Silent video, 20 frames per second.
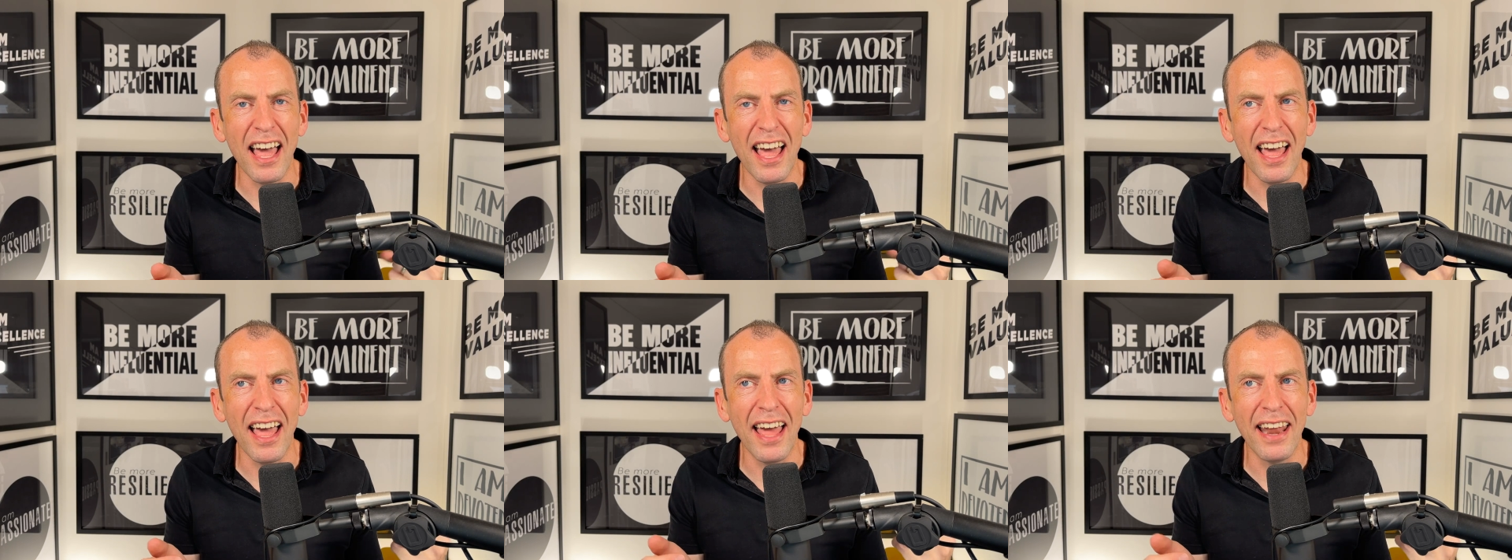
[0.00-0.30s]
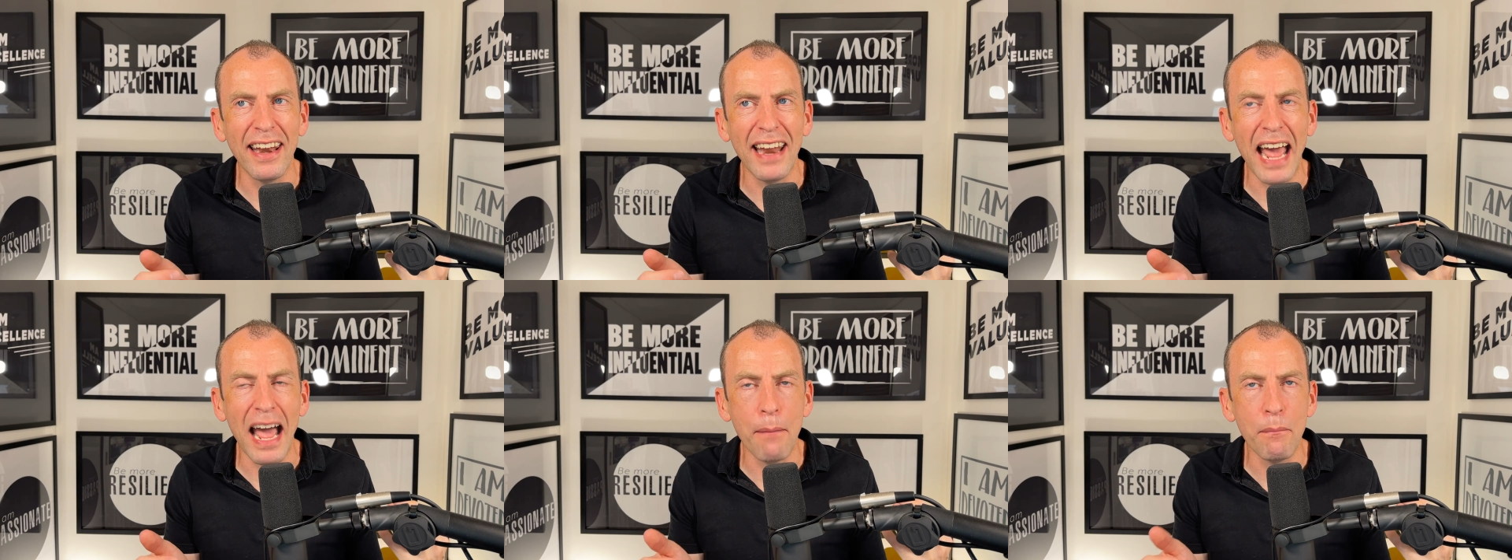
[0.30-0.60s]

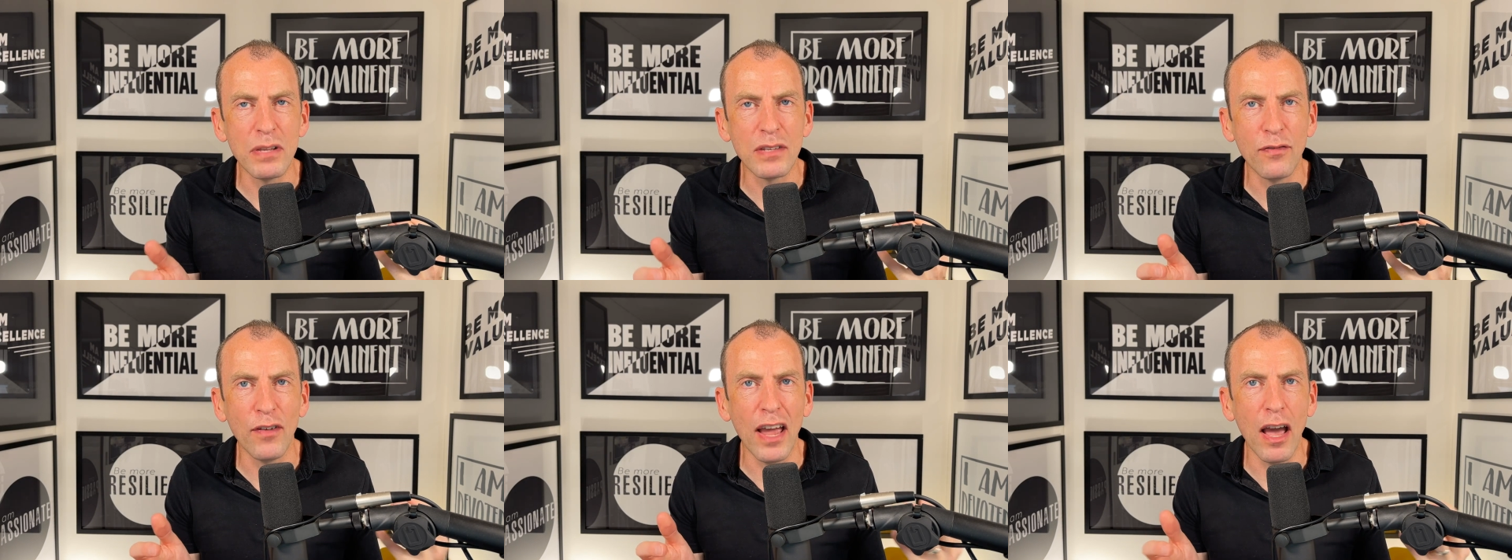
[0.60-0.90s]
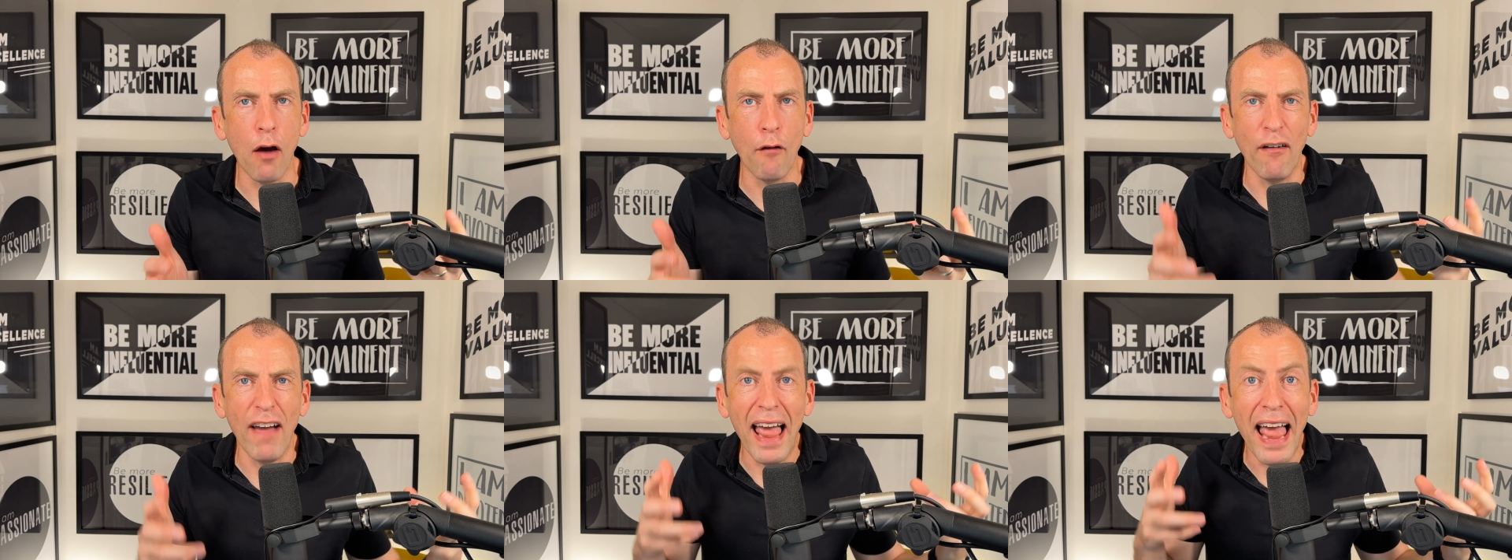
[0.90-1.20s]
an atmosphere
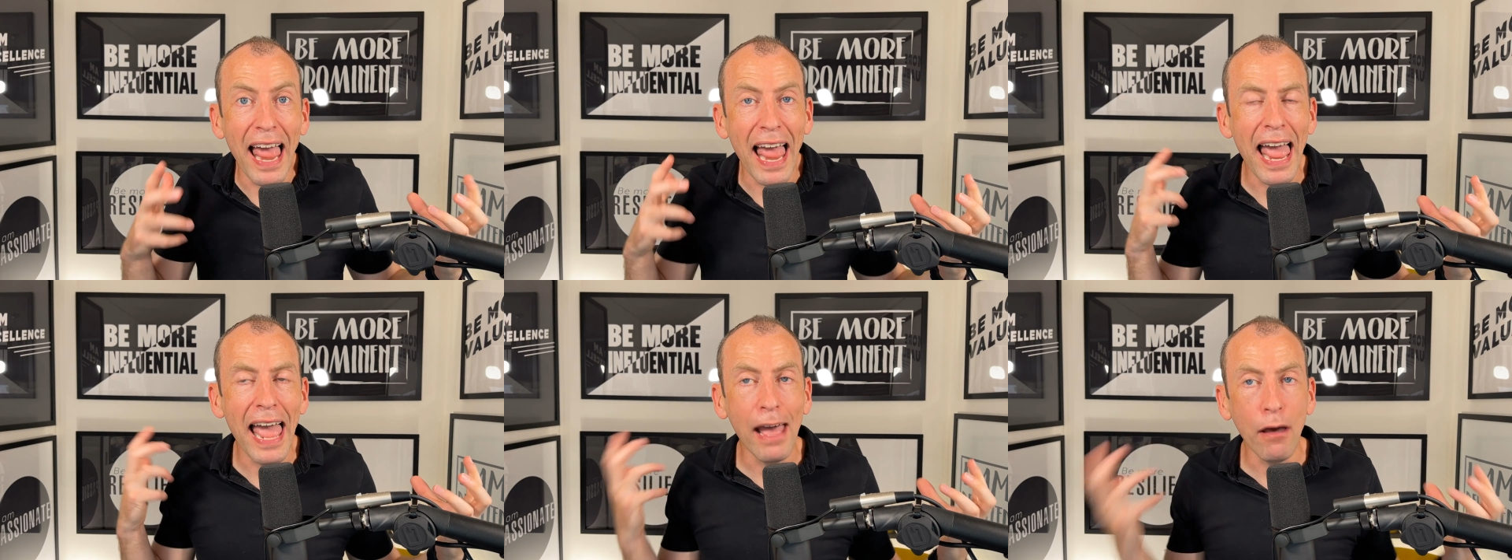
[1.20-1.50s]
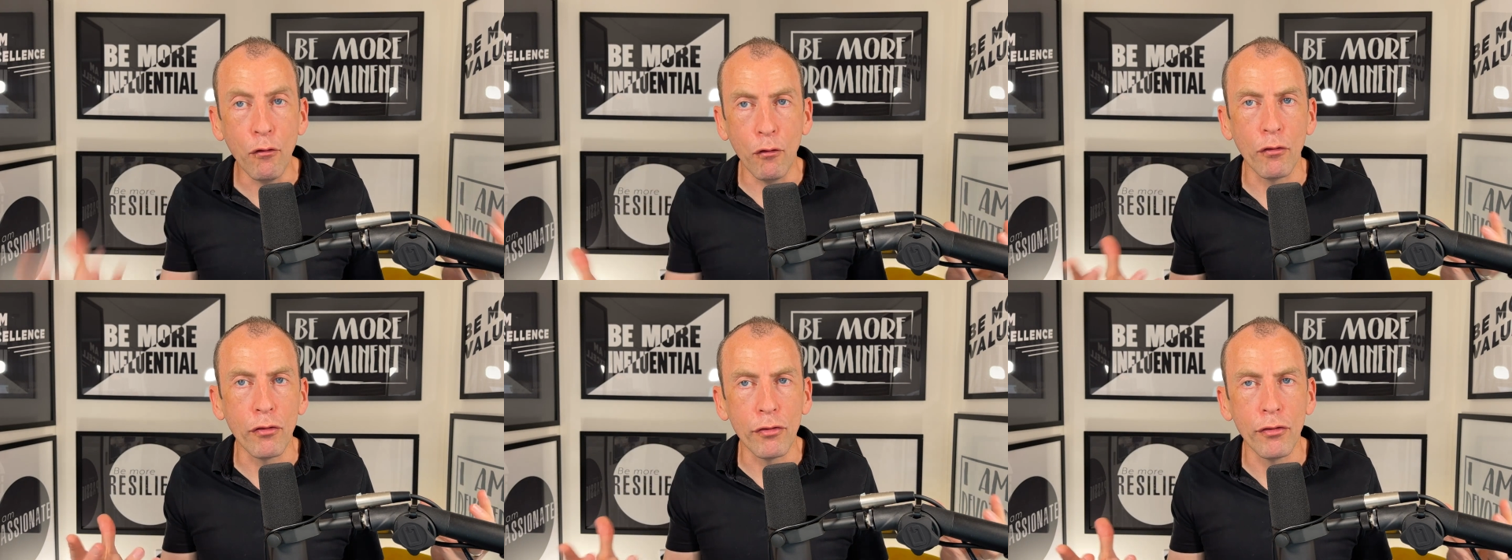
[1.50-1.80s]
of
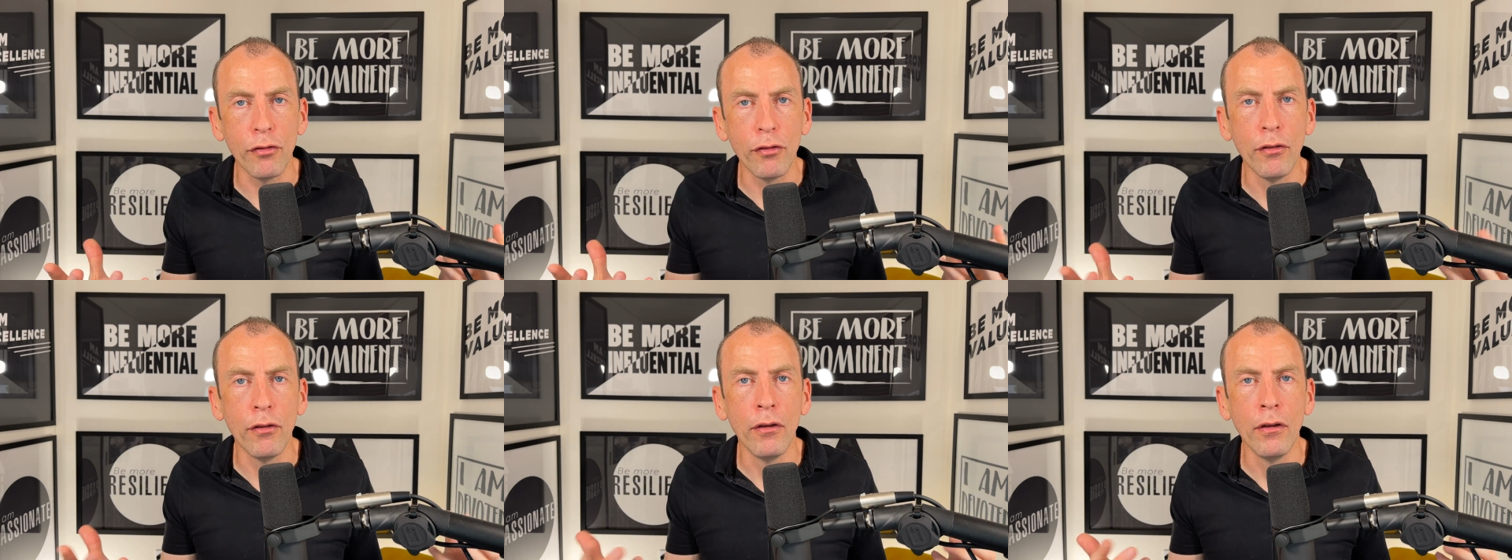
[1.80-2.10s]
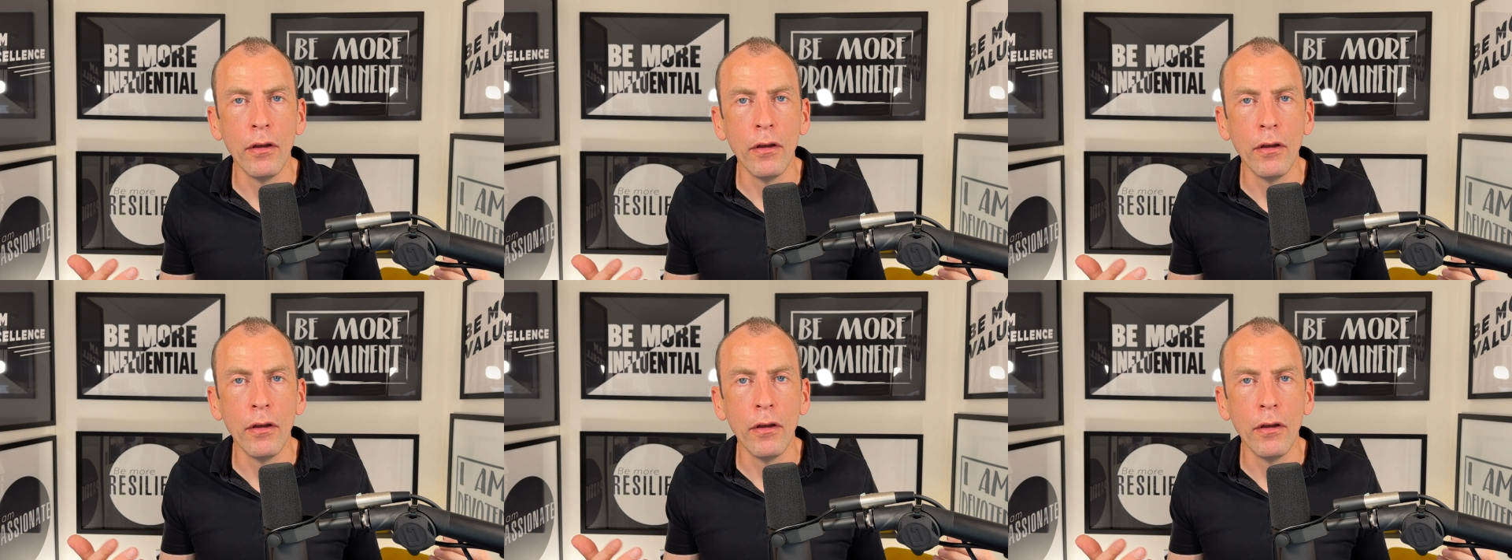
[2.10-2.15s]
health.